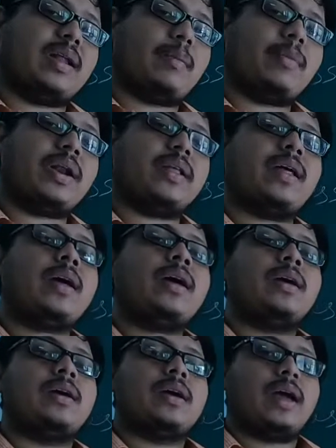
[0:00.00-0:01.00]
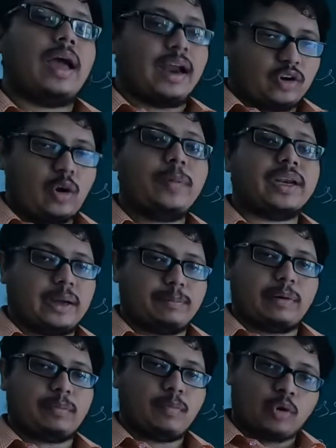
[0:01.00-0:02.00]
number and the atomic
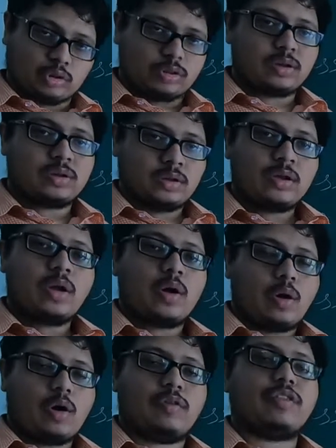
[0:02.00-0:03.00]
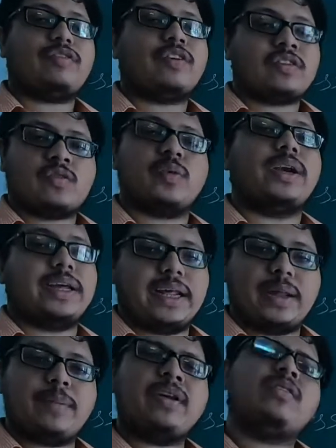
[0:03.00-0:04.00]
number, both of the first 20
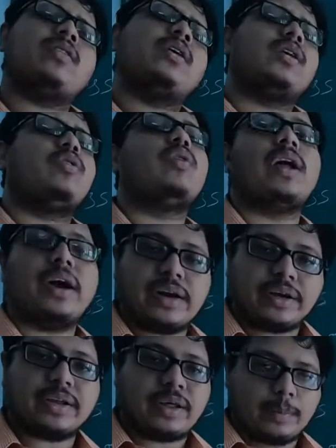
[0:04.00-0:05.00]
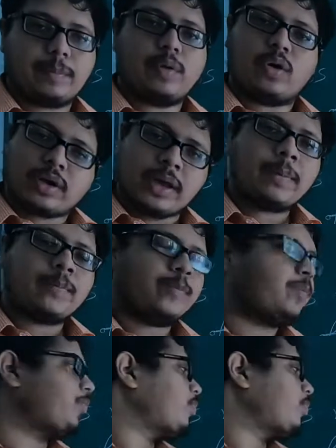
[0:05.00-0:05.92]
elements you learn entry. Okay.